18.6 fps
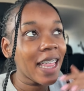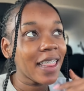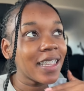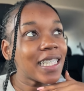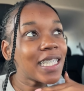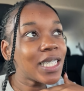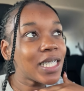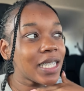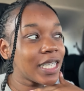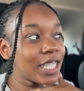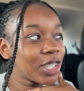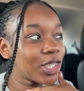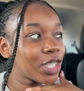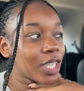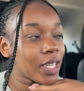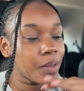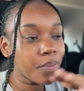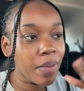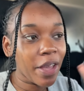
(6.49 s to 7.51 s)
This is
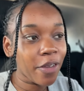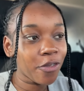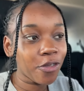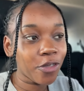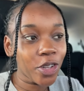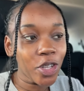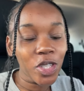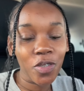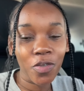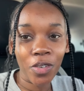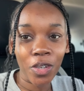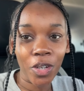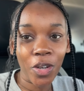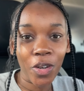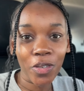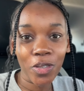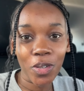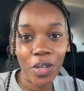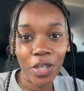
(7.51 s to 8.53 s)
literally my first
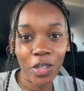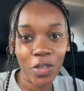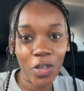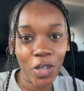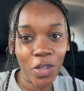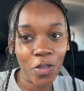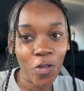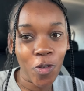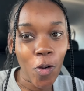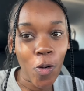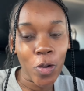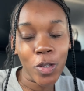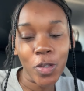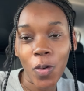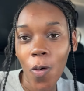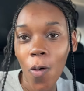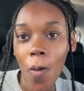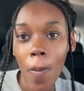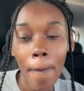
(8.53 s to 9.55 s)
video of 2024,
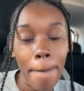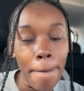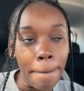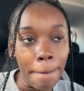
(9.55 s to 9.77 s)
so